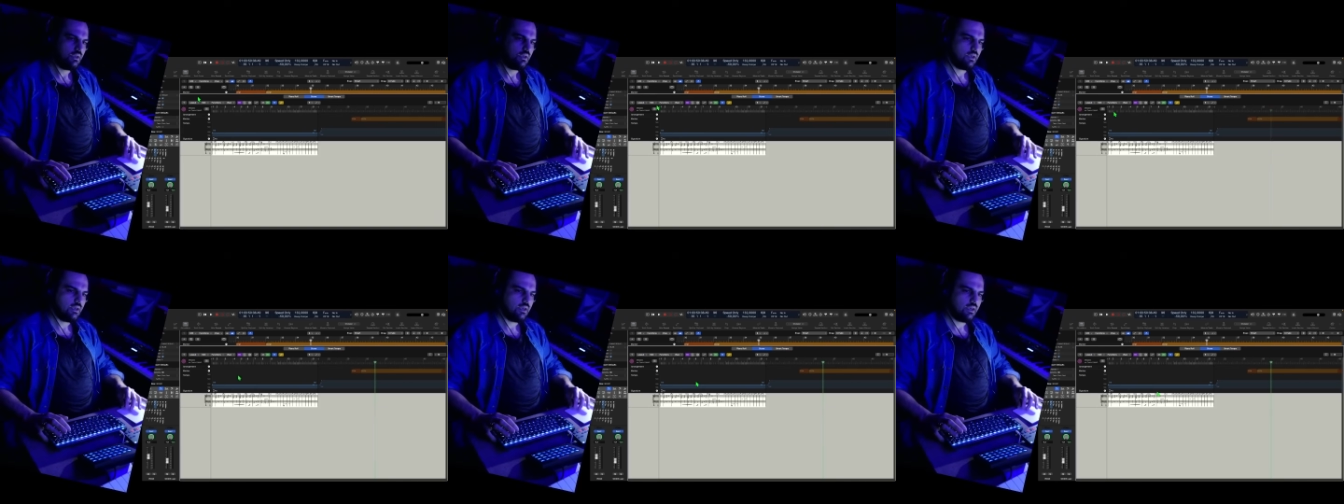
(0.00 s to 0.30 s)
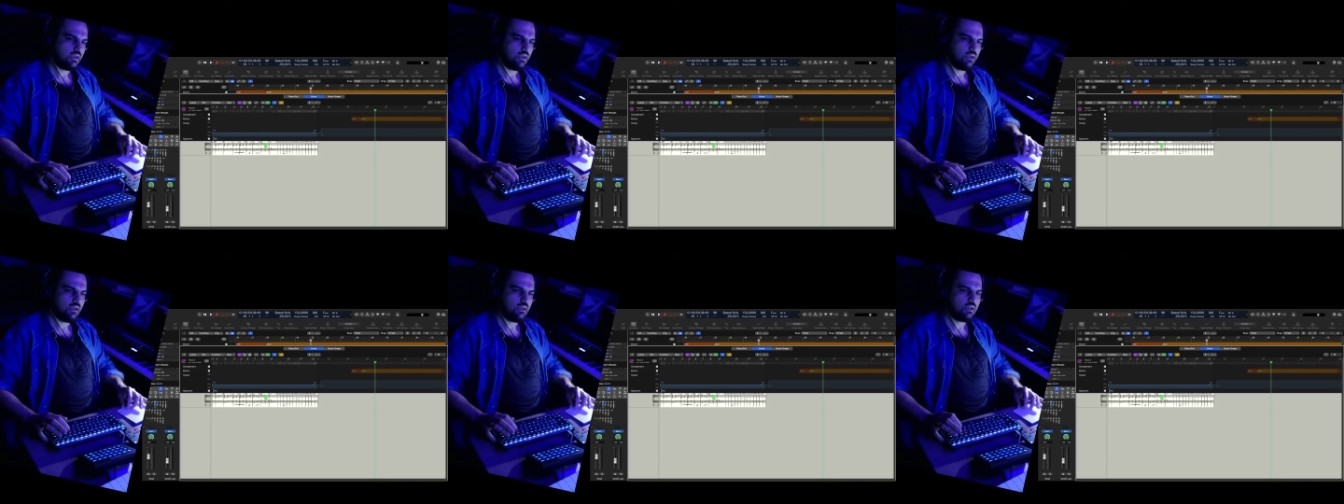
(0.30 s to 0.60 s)

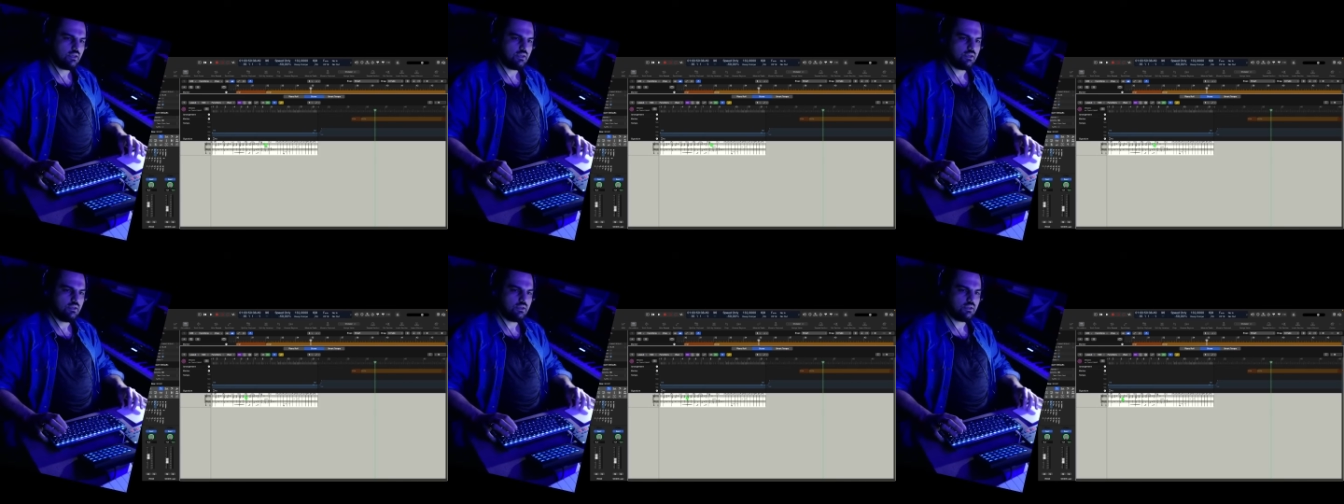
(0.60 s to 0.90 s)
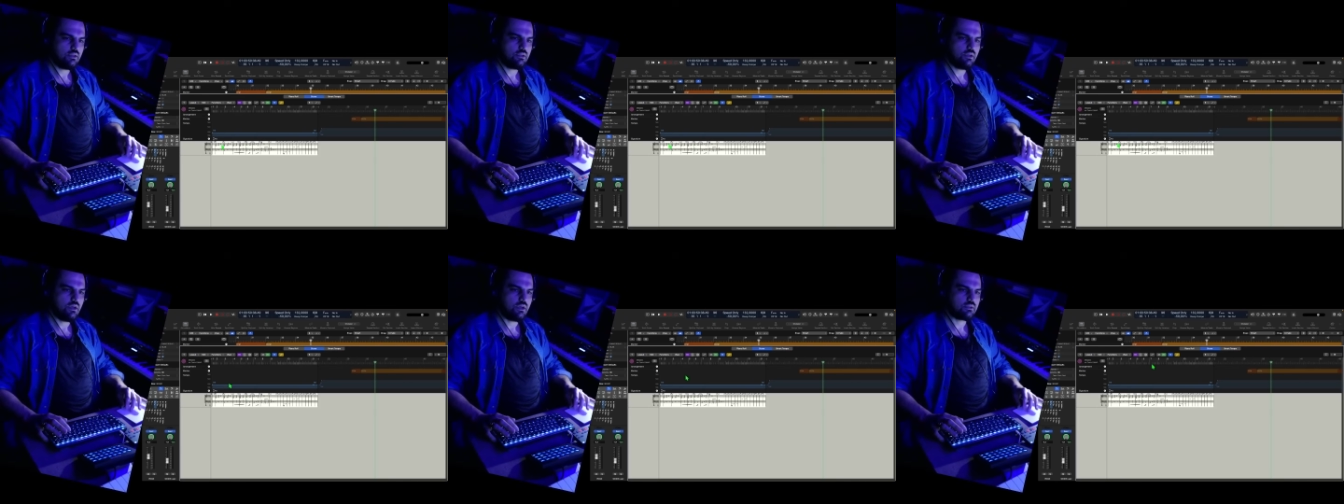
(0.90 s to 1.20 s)
and here
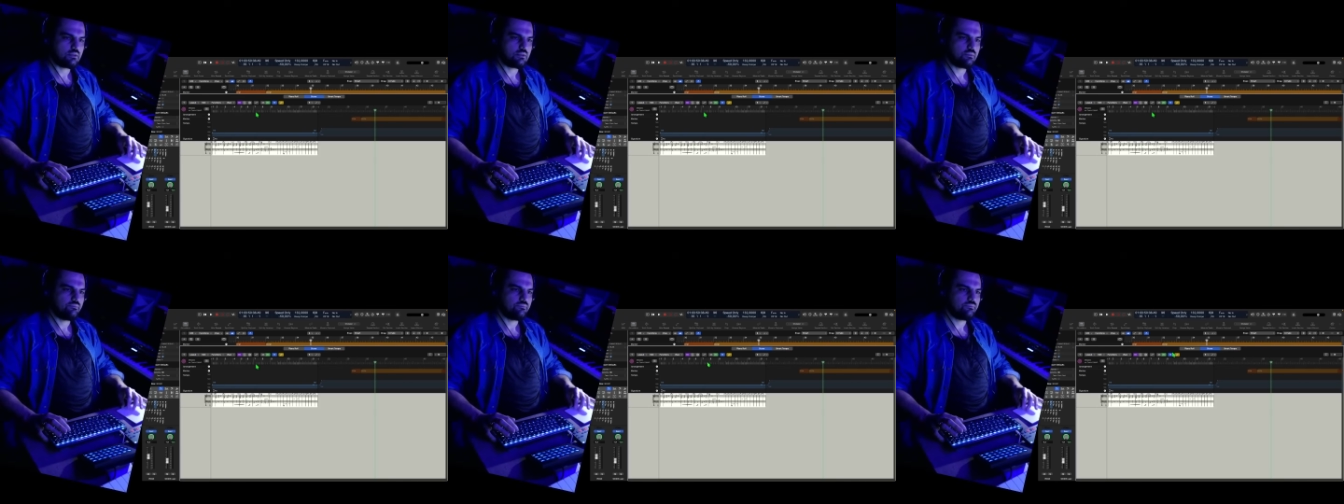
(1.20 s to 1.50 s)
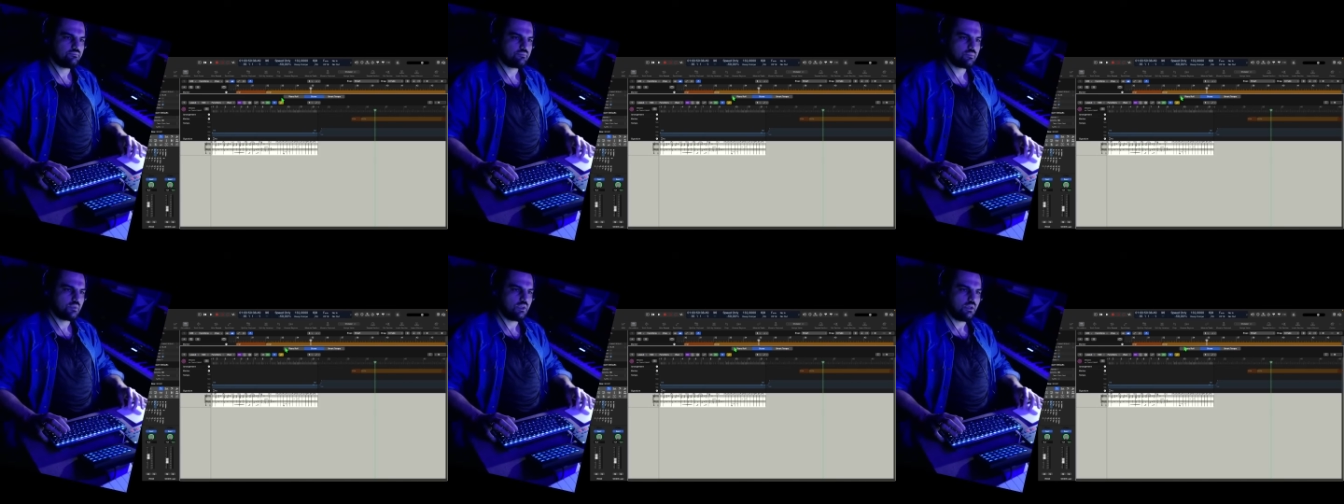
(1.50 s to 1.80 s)
not.
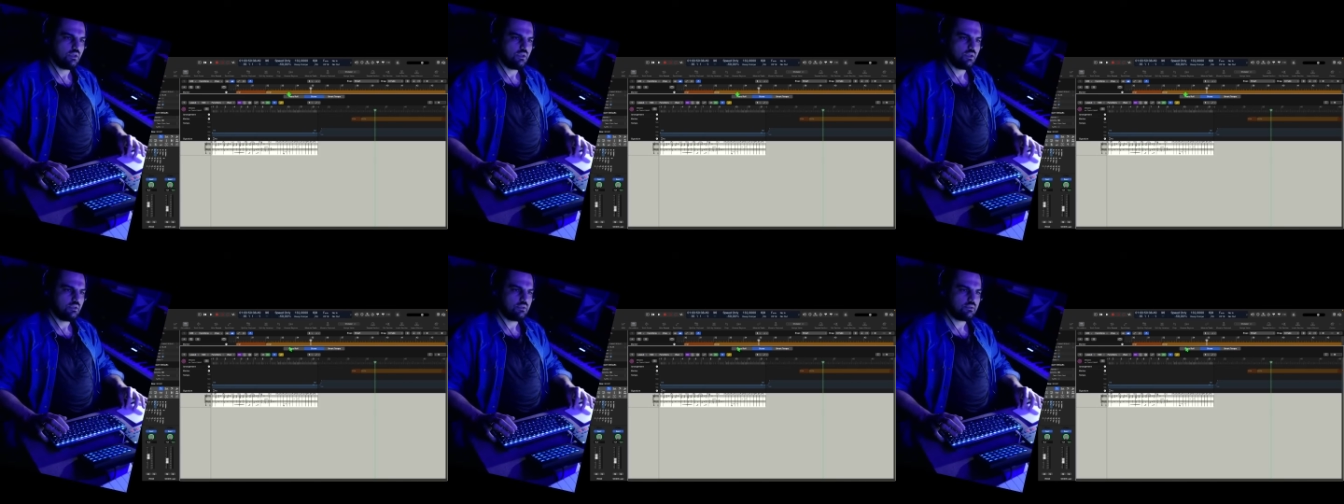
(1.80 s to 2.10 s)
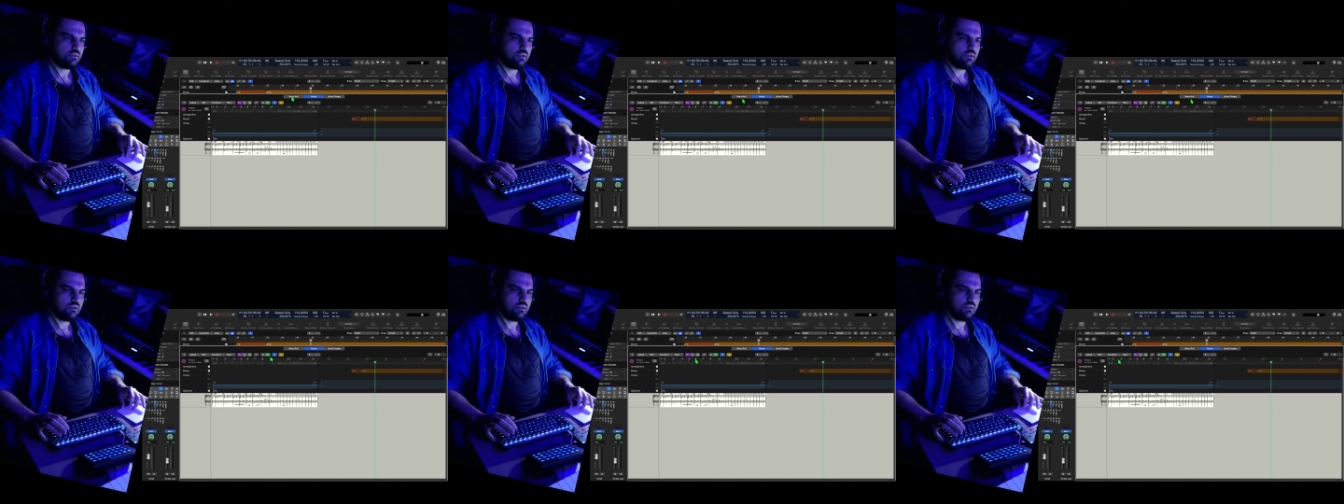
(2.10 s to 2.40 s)

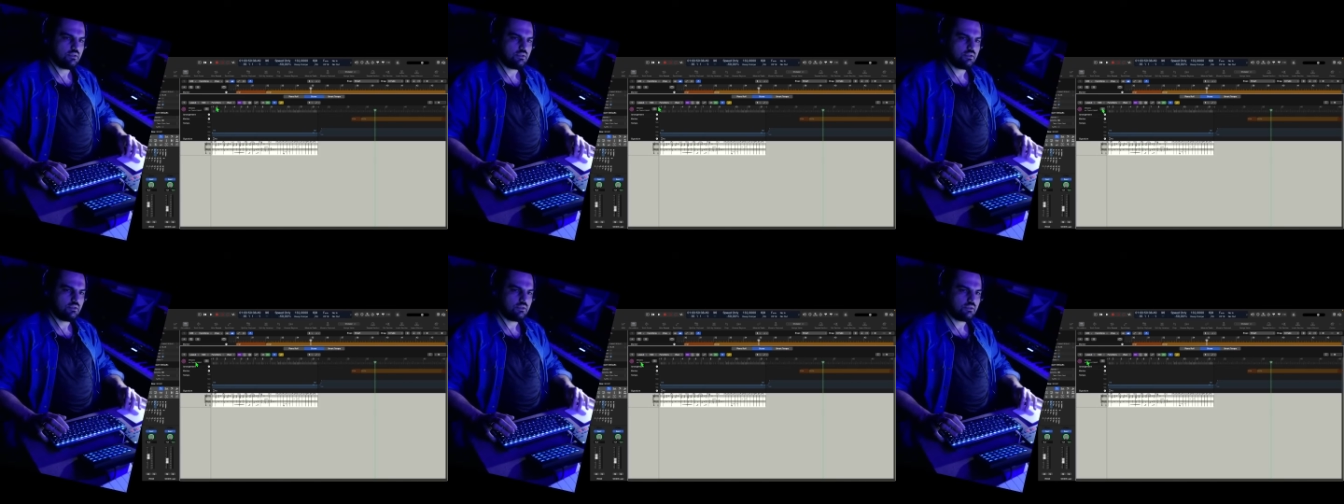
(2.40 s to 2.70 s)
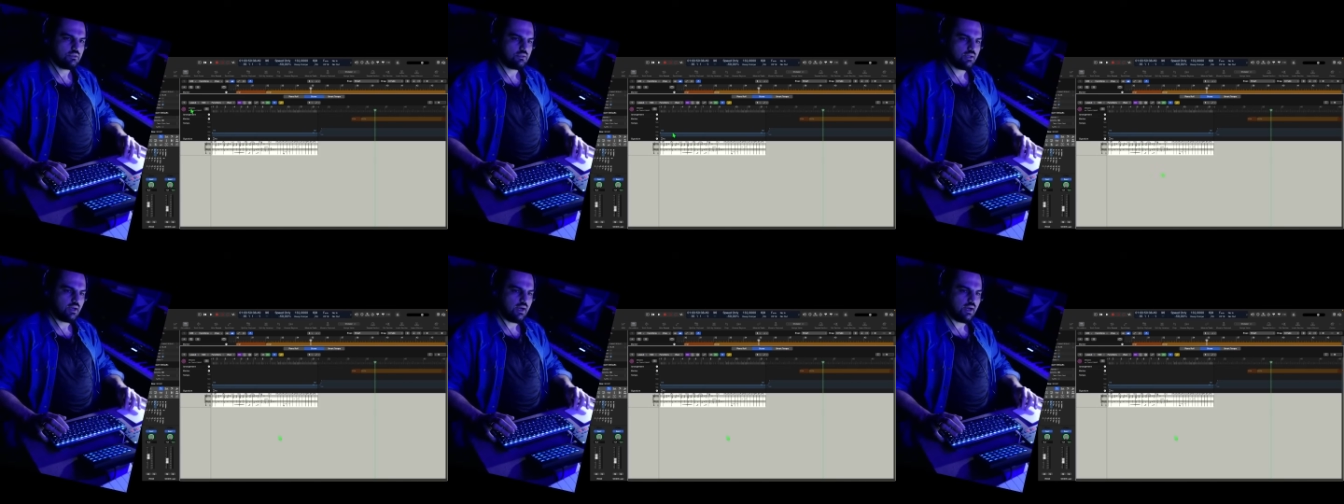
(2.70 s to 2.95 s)
The